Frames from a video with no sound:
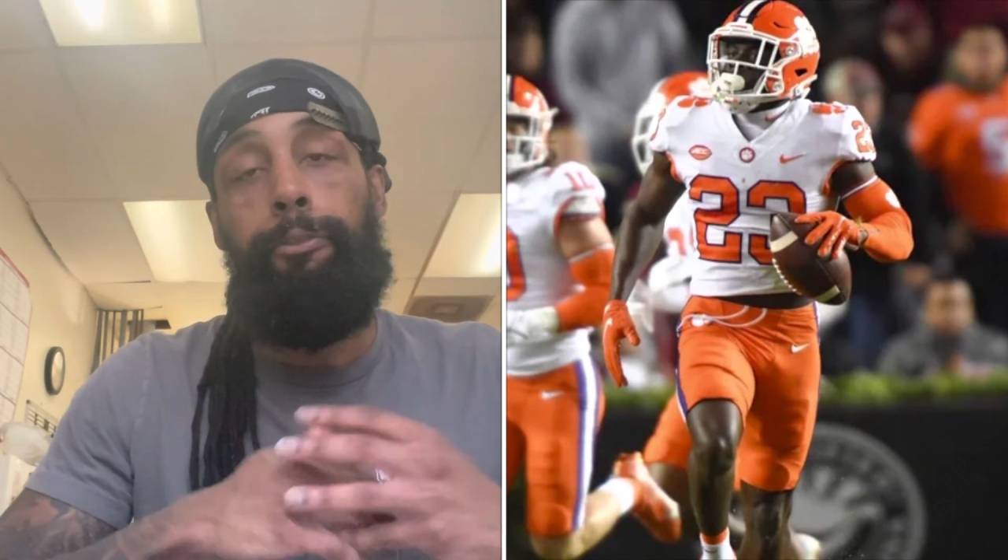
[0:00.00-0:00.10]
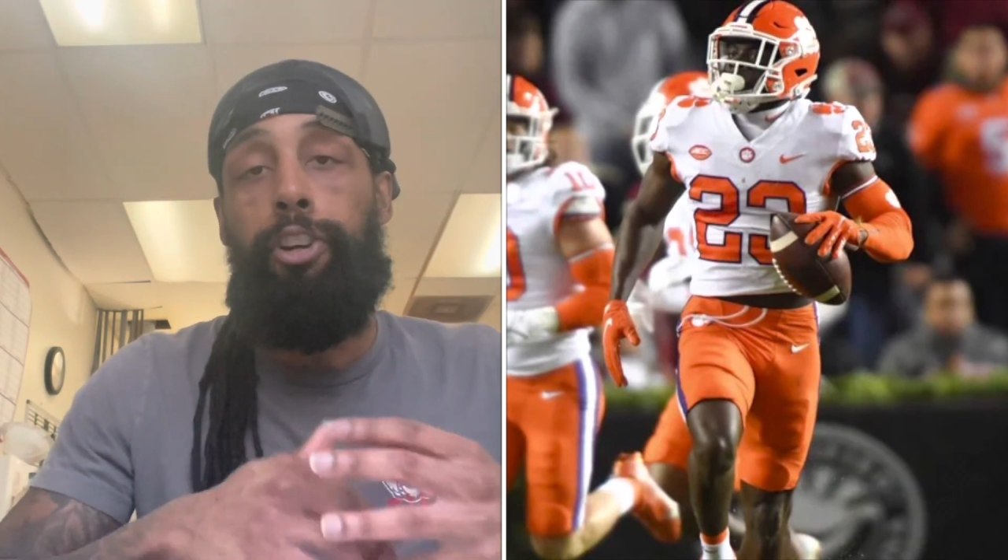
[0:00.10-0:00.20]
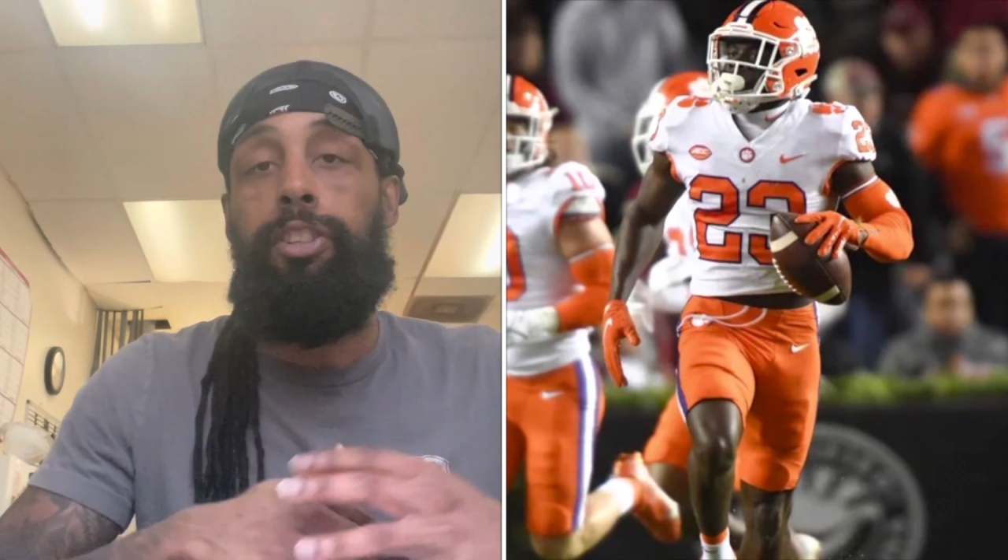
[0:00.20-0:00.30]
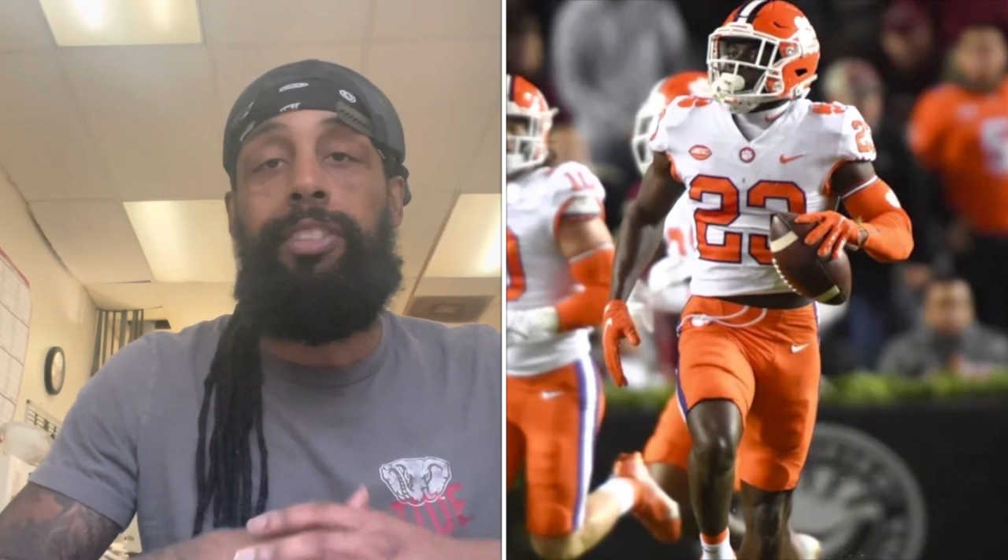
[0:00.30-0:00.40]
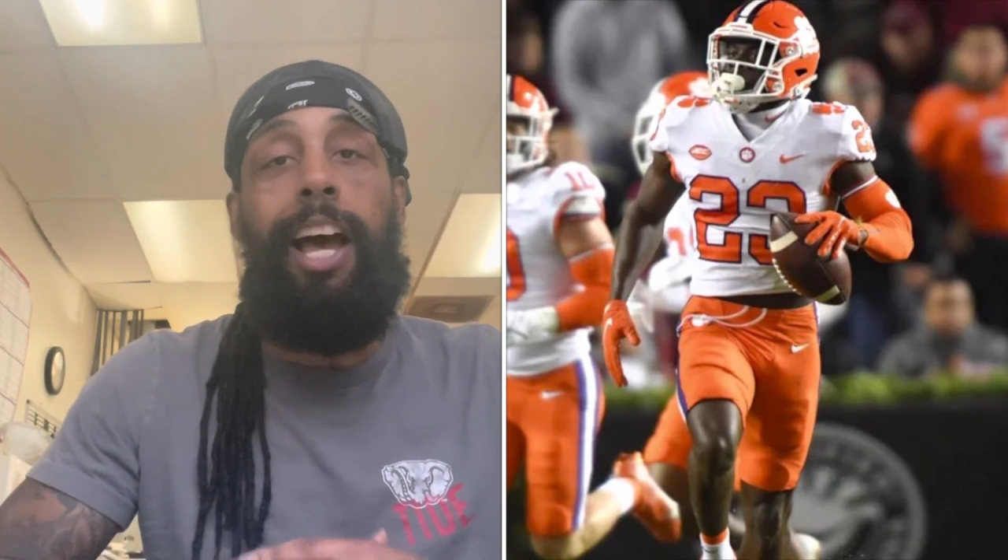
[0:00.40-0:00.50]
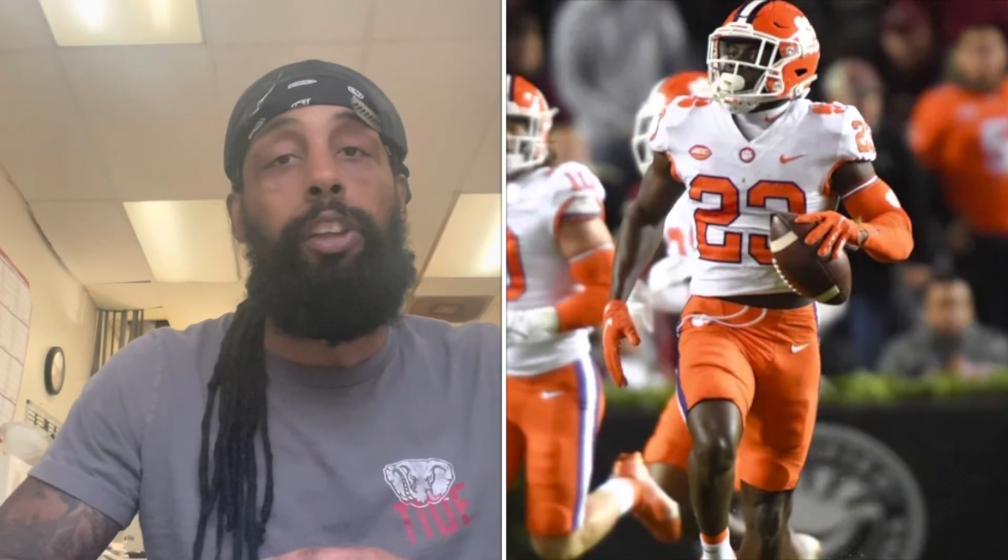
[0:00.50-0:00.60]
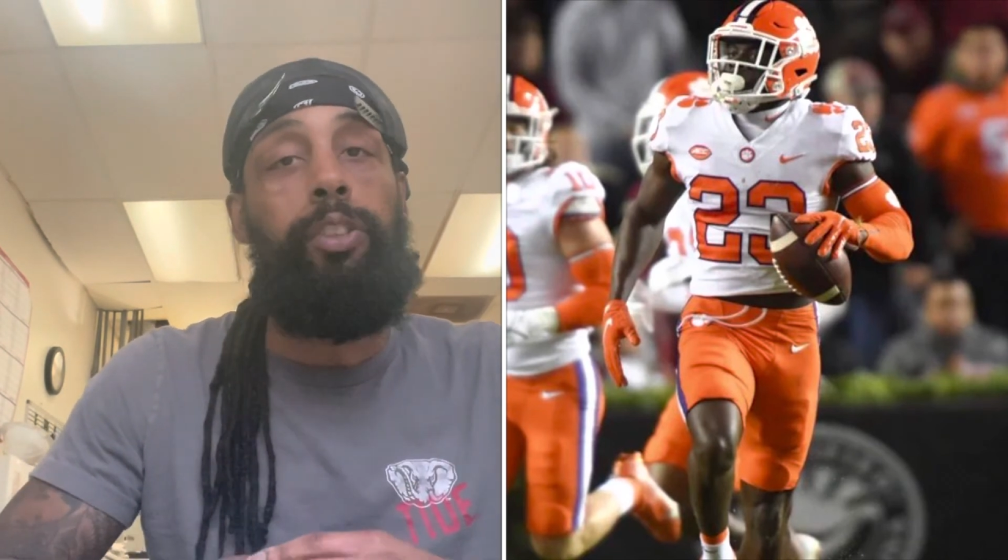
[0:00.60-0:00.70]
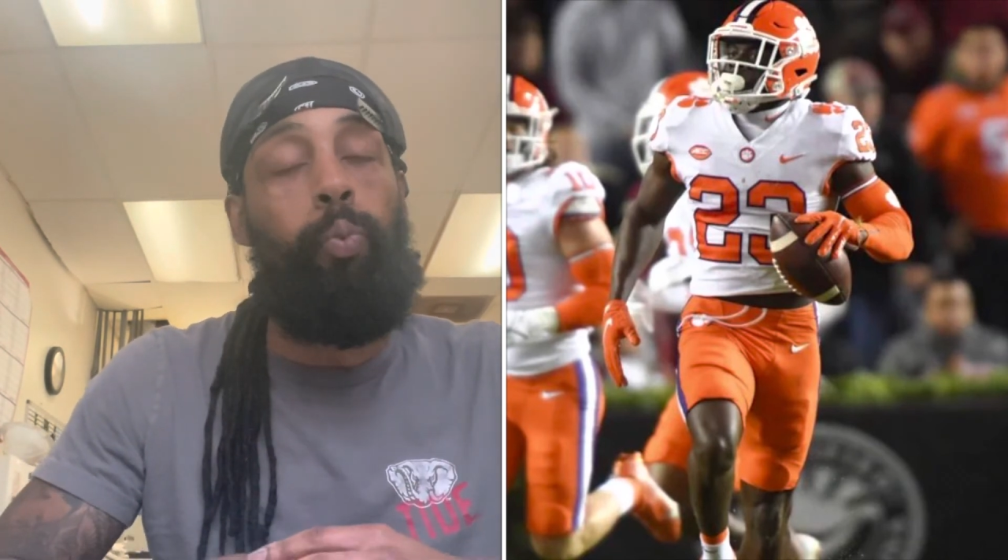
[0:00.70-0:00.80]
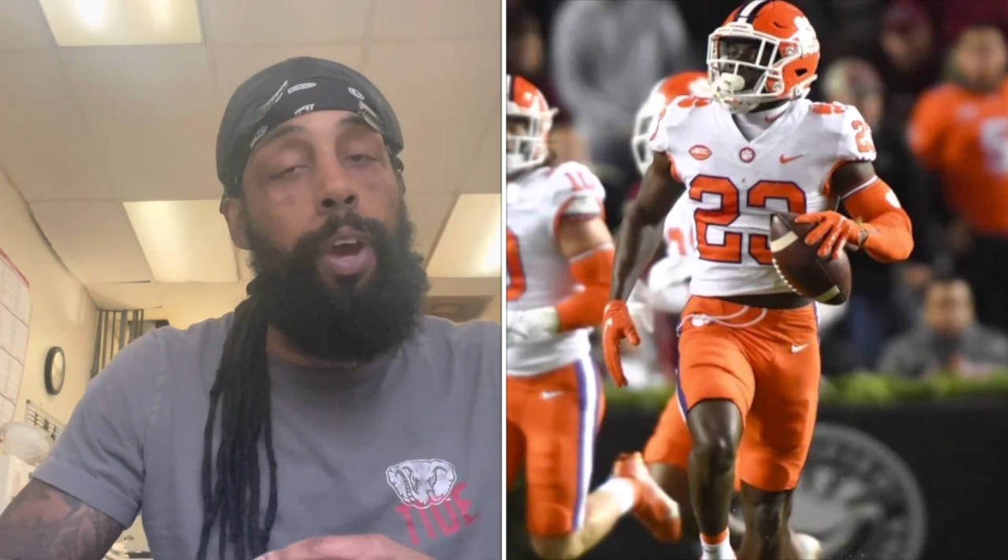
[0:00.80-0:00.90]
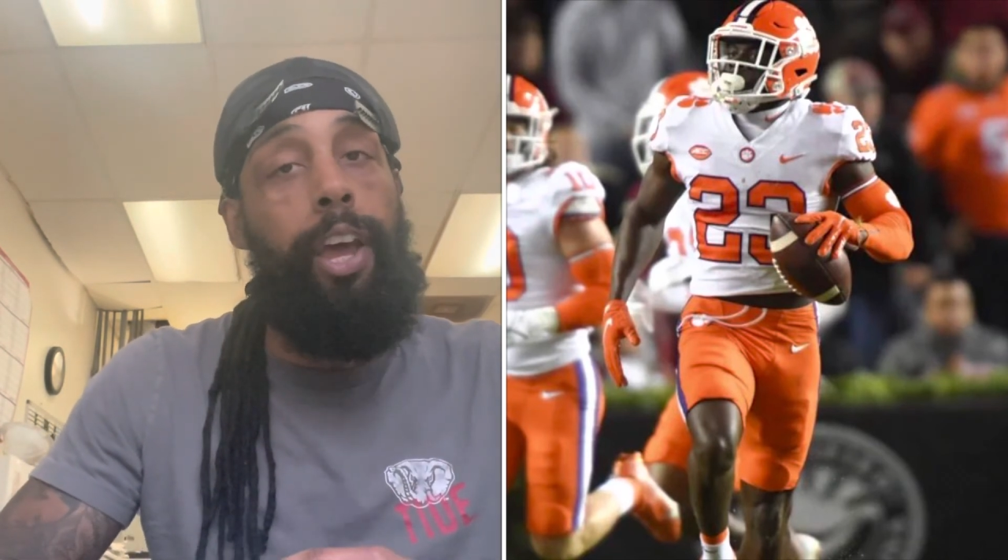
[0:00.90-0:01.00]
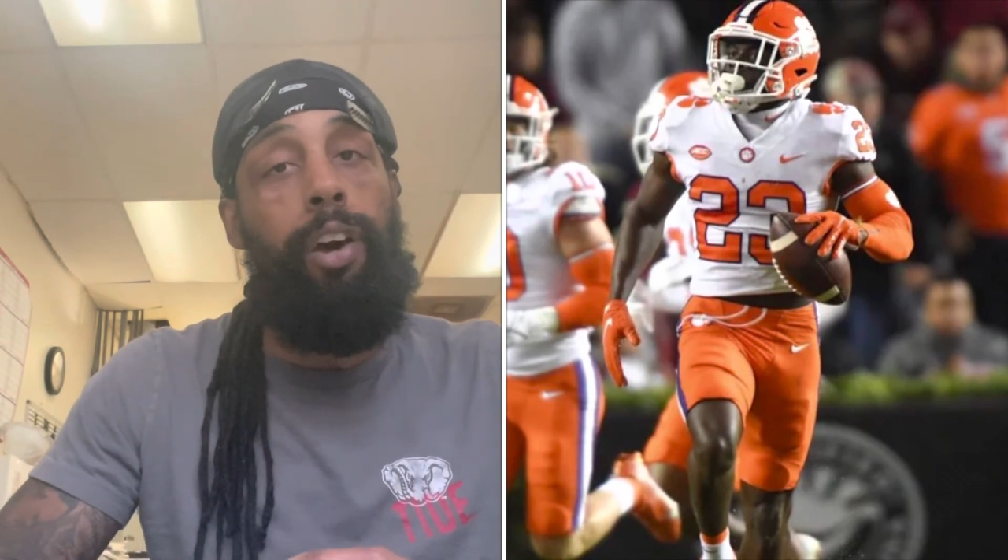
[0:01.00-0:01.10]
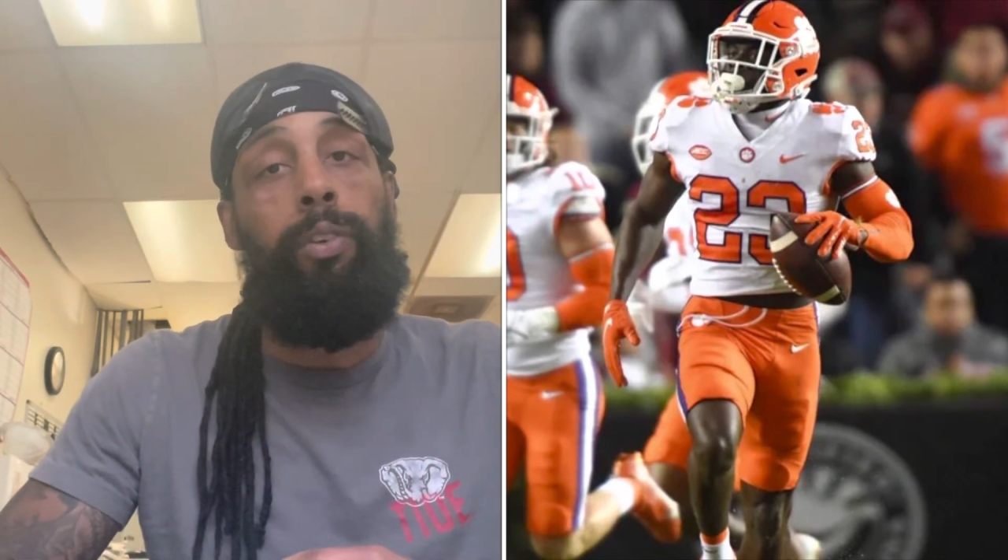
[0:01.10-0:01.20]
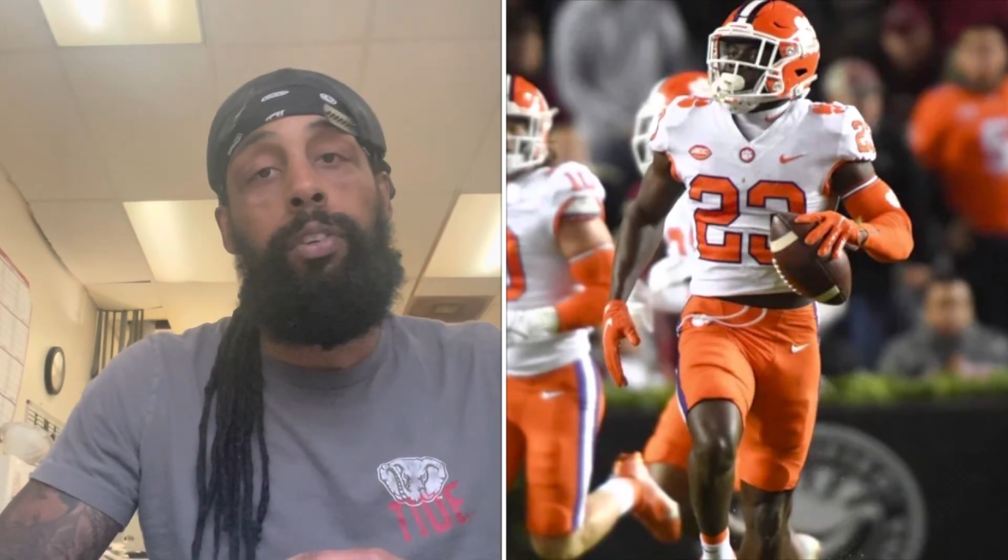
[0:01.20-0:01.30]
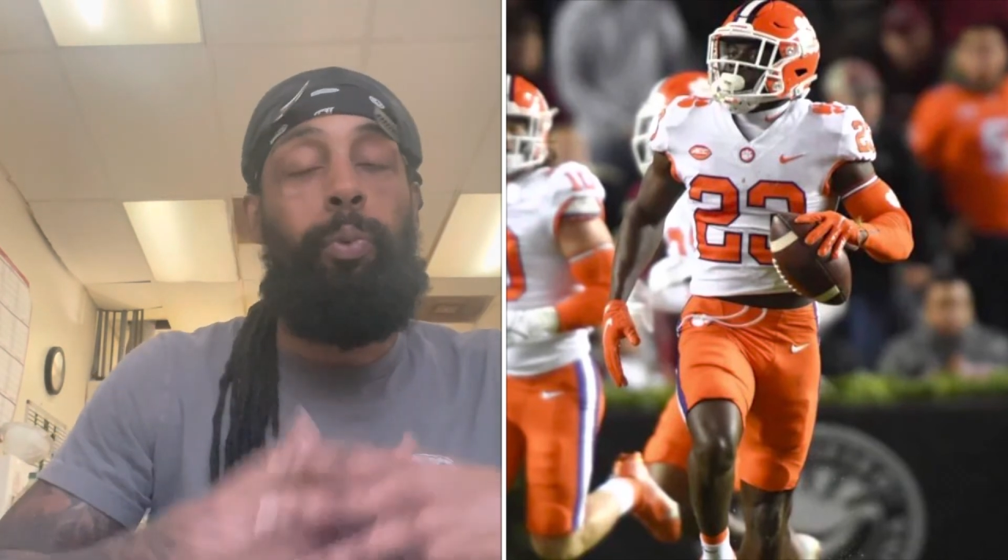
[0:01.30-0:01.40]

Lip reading: versatile as well.